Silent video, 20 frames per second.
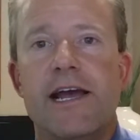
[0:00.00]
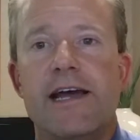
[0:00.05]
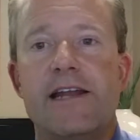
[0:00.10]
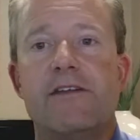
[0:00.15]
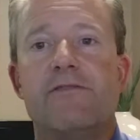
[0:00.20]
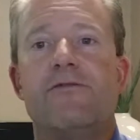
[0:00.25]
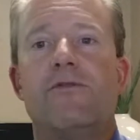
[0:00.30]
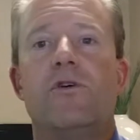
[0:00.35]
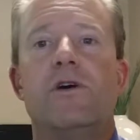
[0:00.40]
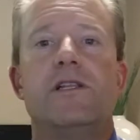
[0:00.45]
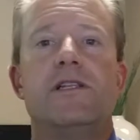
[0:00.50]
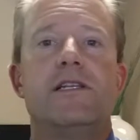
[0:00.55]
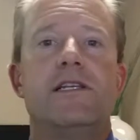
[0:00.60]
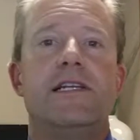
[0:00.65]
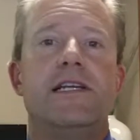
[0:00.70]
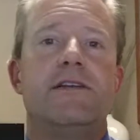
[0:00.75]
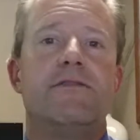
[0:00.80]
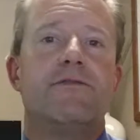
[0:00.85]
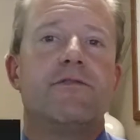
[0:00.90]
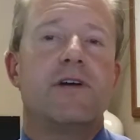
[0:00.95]
and avoid the
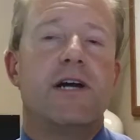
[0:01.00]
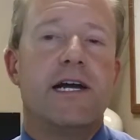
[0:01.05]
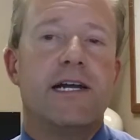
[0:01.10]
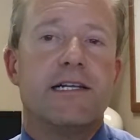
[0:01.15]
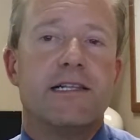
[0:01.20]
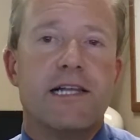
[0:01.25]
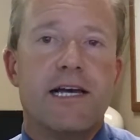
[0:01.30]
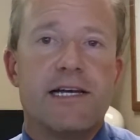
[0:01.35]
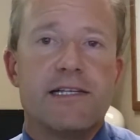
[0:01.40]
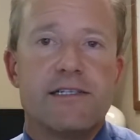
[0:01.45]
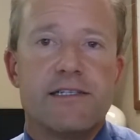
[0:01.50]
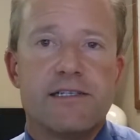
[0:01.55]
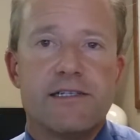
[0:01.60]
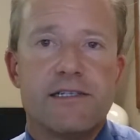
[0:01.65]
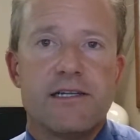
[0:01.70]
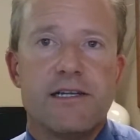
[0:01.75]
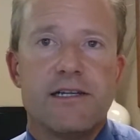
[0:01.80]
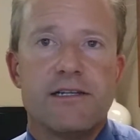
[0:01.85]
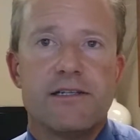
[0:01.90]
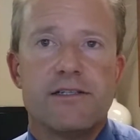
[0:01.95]
need for
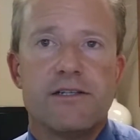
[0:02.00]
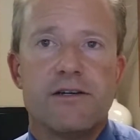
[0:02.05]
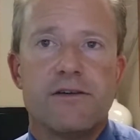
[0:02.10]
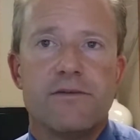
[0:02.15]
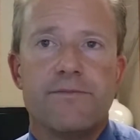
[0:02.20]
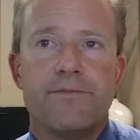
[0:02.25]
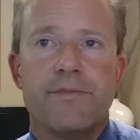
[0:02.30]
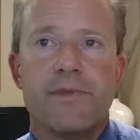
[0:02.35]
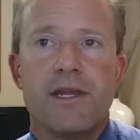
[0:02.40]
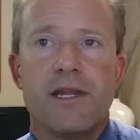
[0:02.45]
eyeglasses. So